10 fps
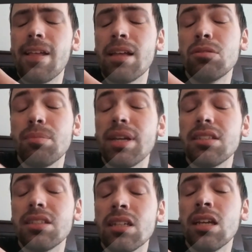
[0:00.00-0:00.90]
It was
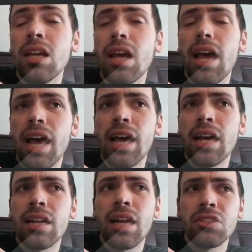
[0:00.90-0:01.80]
amazing.
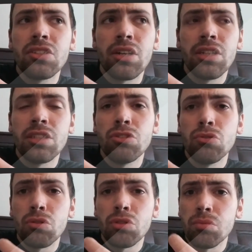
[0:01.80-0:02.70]
And I started
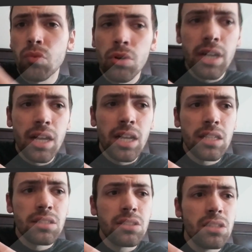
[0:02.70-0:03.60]
to go to more
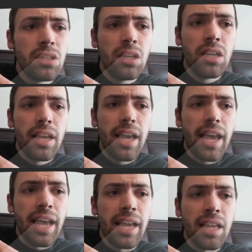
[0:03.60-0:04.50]
cons.
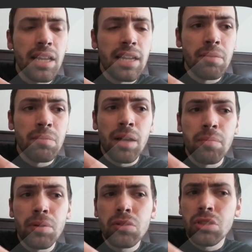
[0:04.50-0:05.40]
And I
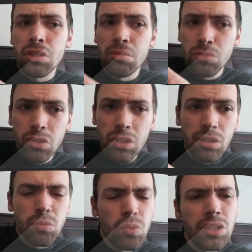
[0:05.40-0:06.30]
built a
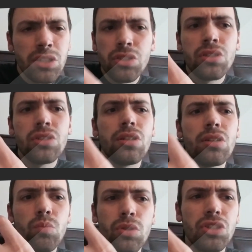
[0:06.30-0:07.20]
community, which
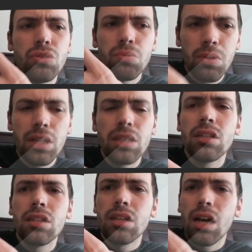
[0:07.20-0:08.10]
is what
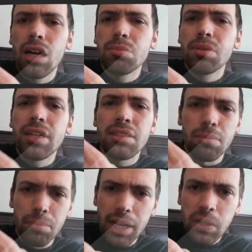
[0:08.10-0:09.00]
cosplay is
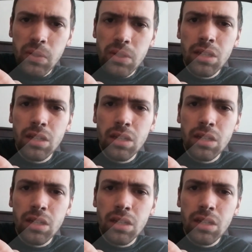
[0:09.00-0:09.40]
about.